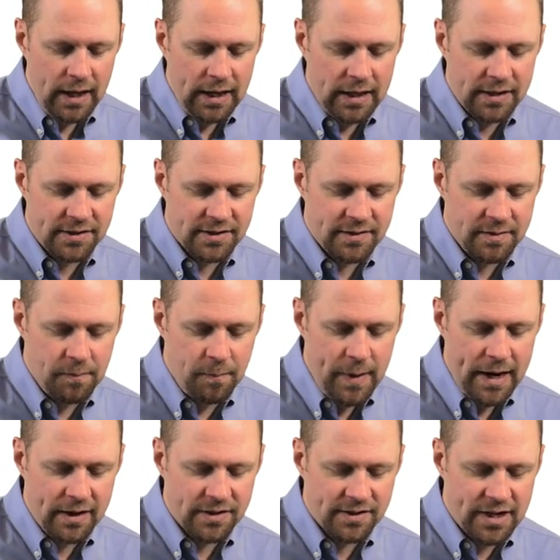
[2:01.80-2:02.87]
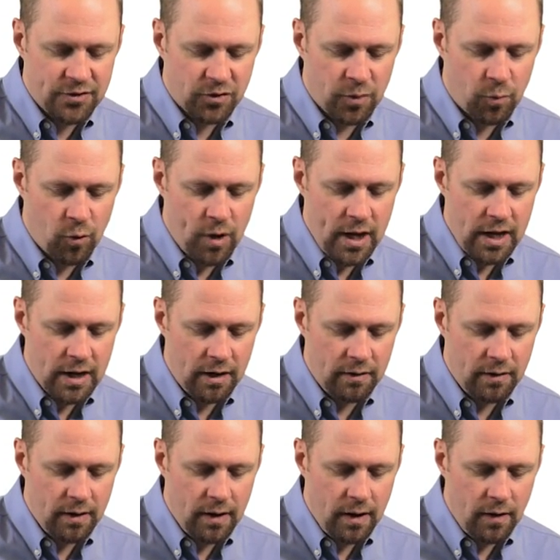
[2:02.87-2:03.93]
is made a central
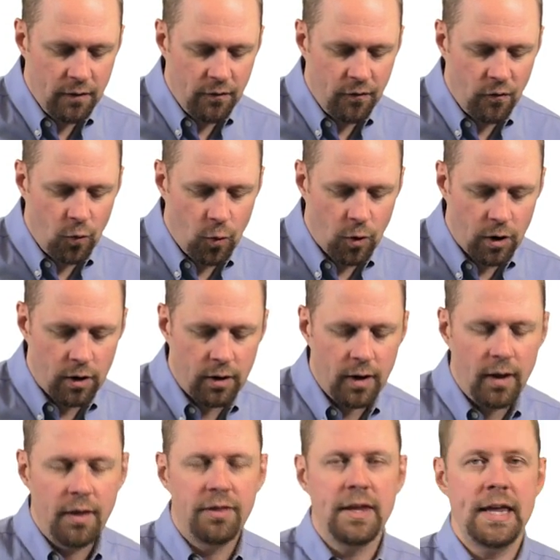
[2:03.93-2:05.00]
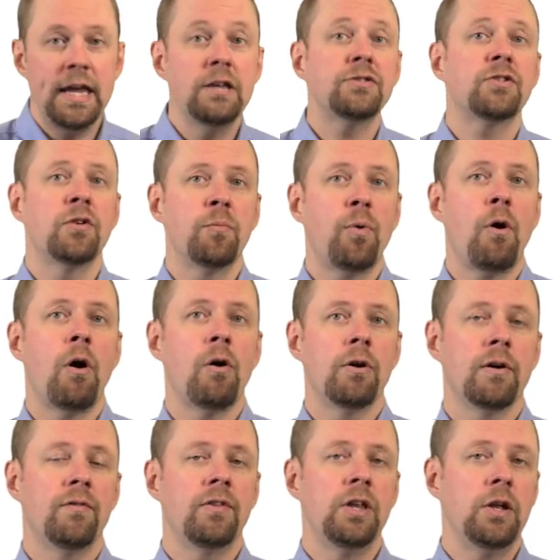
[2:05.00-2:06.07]
meridian for the eastern part
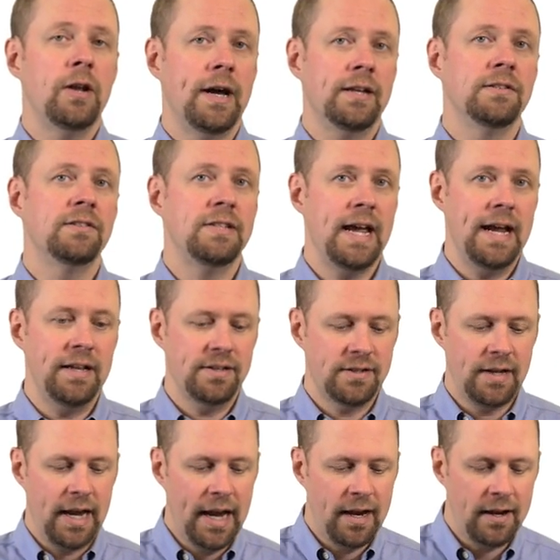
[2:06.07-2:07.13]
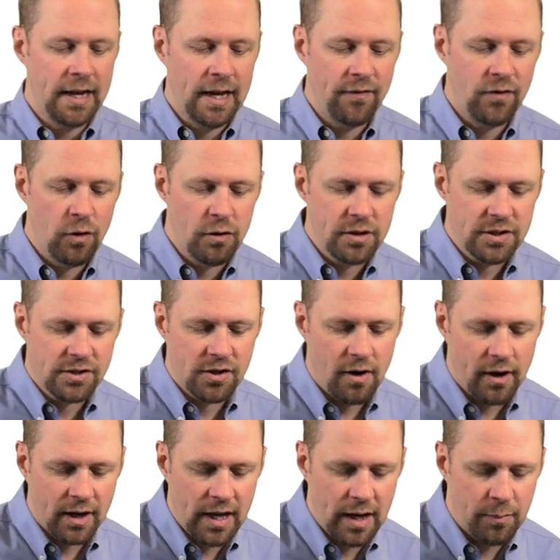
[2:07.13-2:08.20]
of the United States. And if you're just
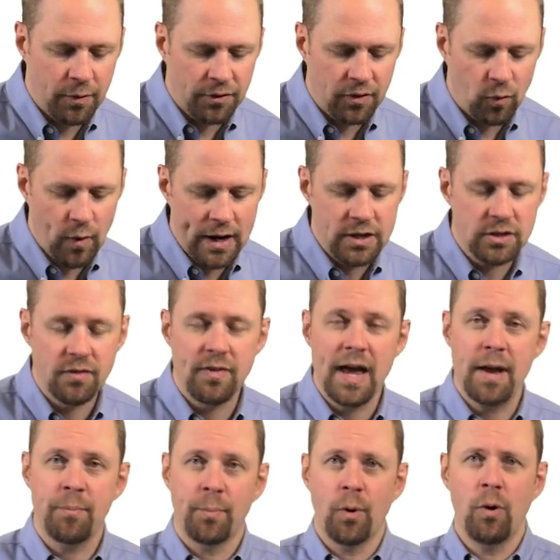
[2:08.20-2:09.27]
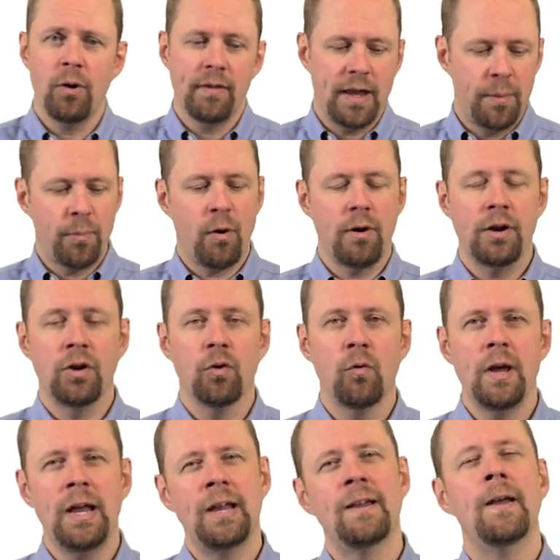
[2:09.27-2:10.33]
talking about the range of that bird, that part in
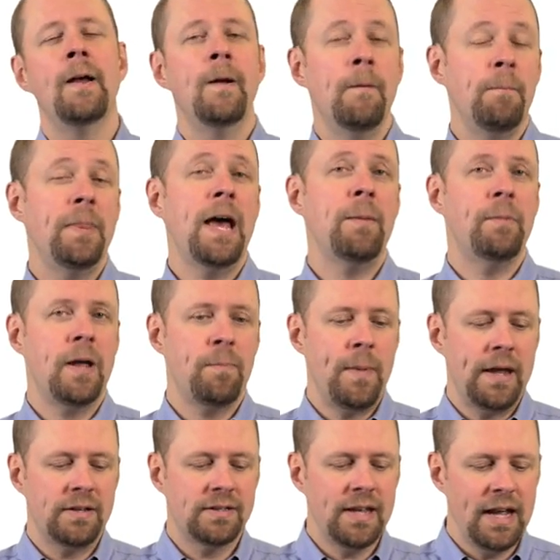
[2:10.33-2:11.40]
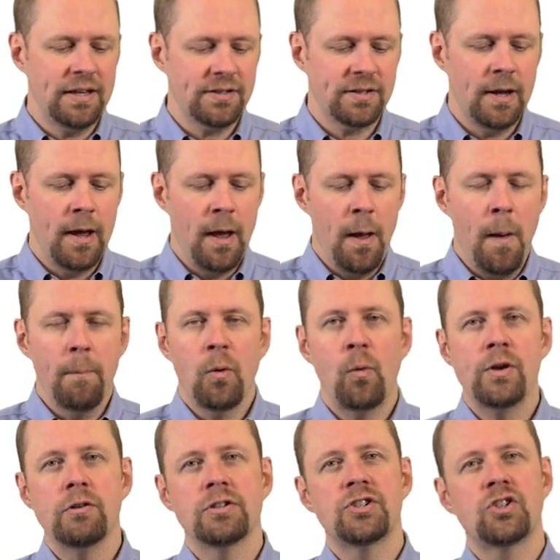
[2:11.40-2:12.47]
green, that might make sense. But
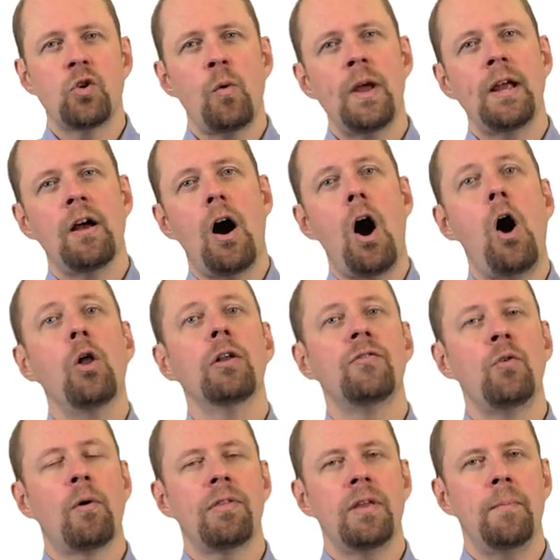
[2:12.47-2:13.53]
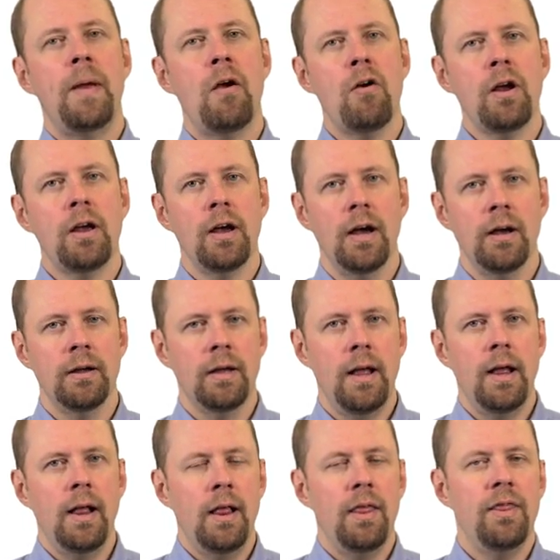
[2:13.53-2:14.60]
when you're showing all of North America,
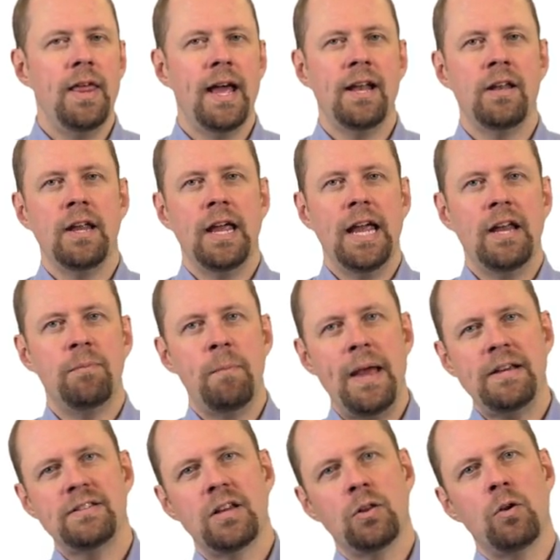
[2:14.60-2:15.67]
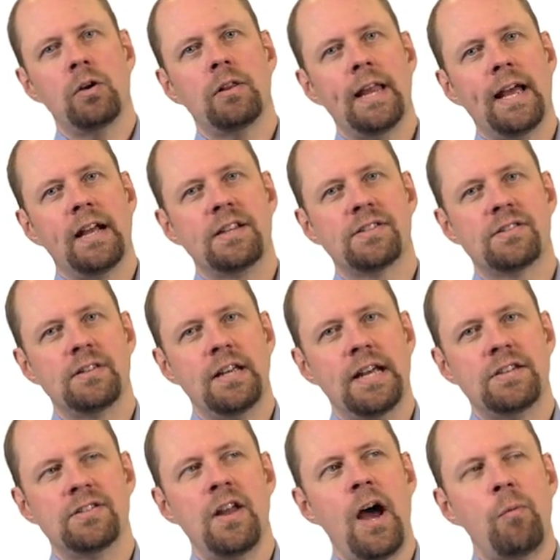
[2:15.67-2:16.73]
then it makes it look like
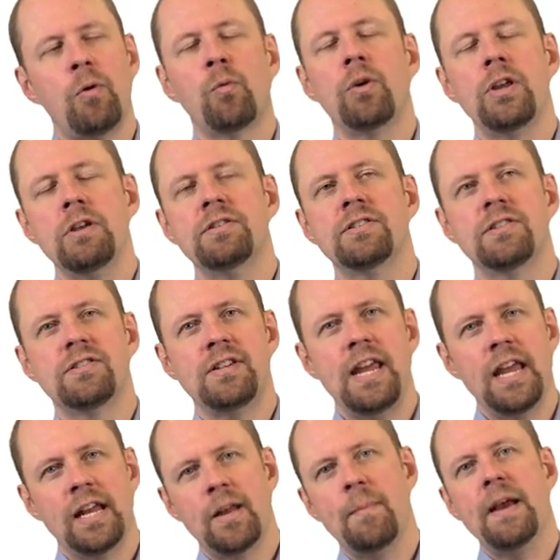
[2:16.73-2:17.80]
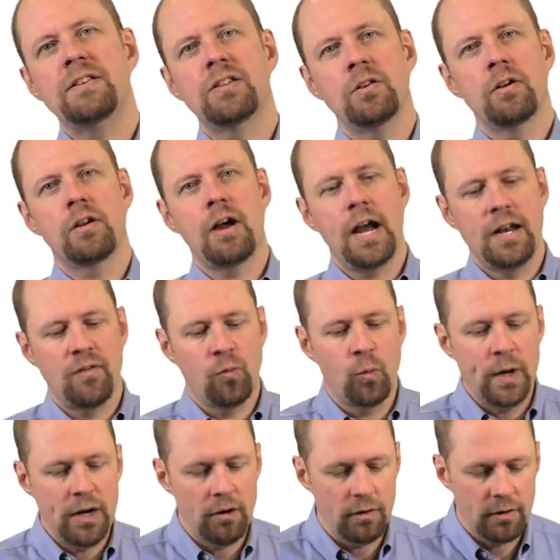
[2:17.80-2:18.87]
it's not what we're used to seeing, and it makes it look kind of
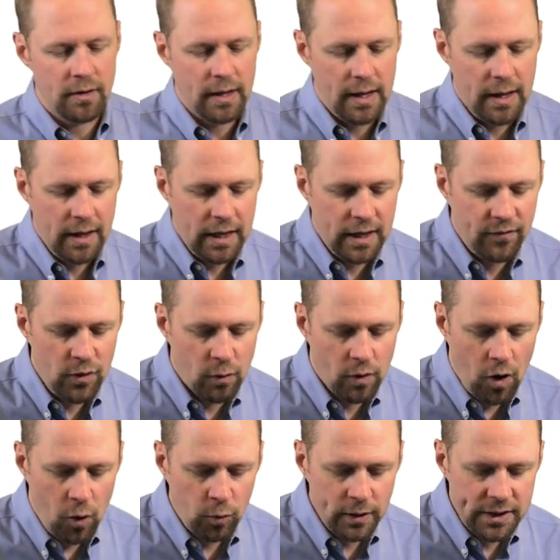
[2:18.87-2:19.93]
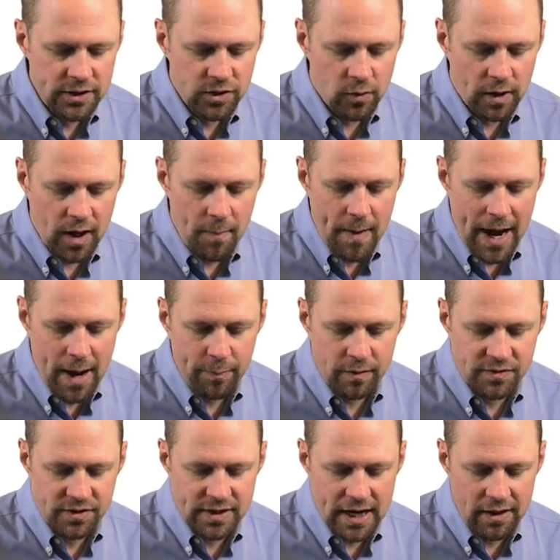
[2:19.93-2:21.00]
weird. If you're only showing a map
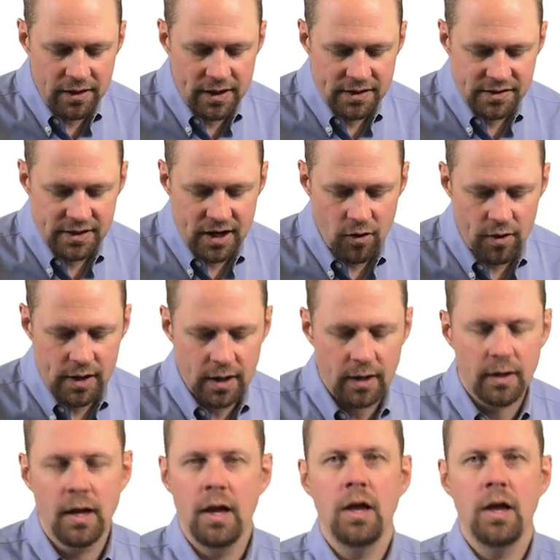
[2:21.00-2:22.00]
of, say, this area,